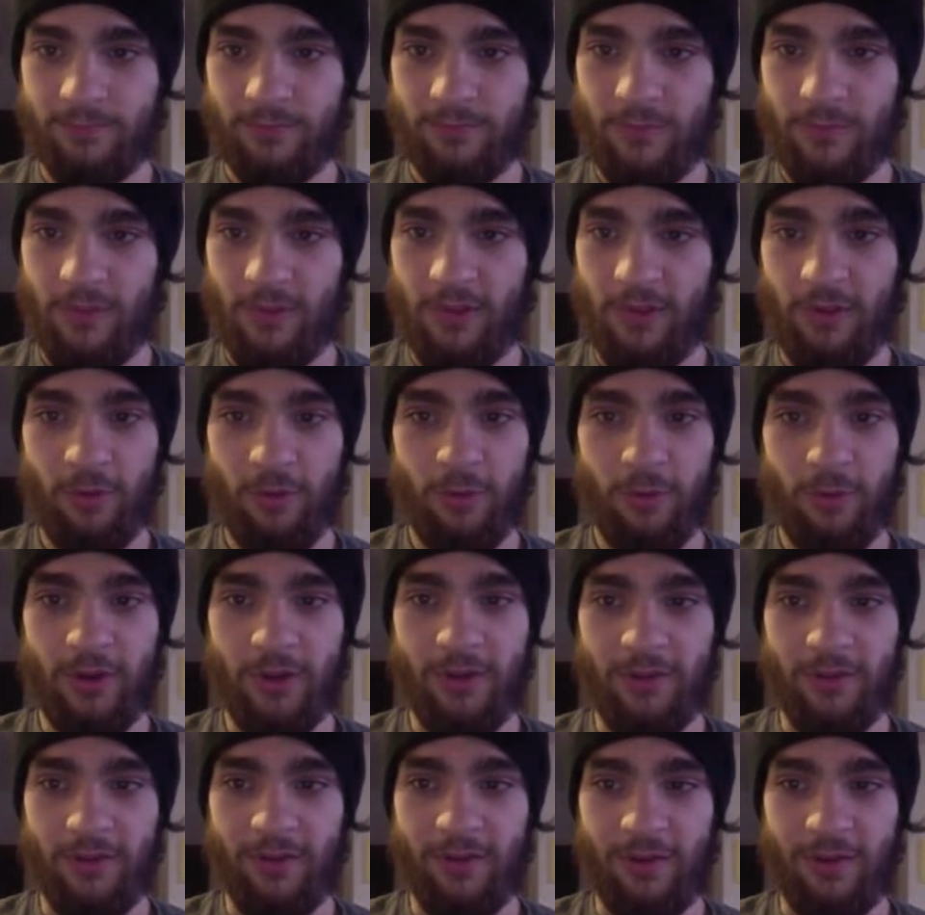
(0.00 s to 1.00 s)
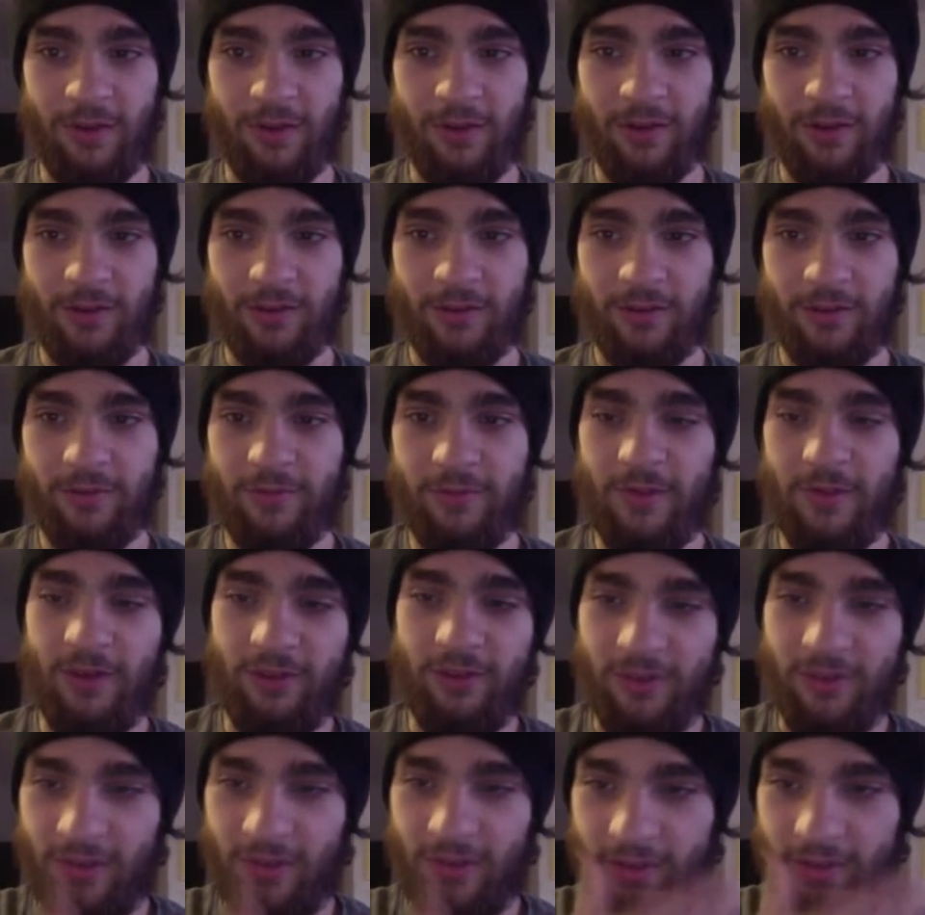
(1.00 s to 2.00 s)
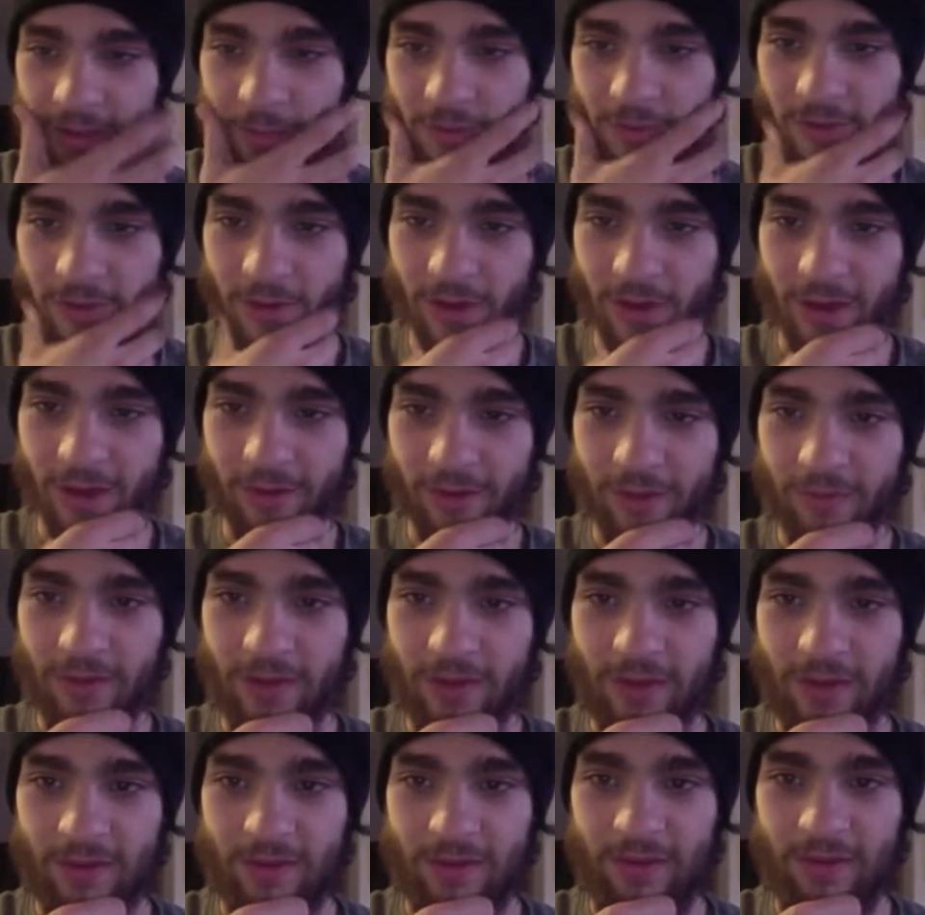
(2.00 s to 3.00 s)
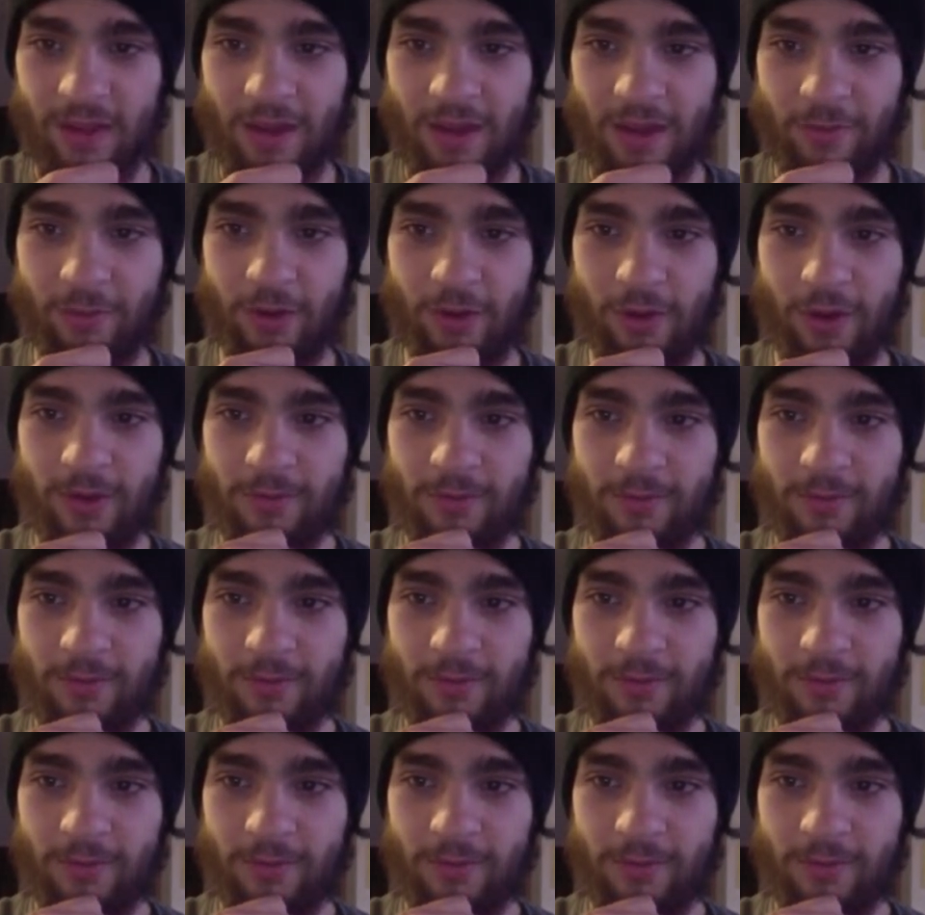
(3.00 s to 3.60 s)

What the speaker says: So we're gonna finish this episode off in Saffron.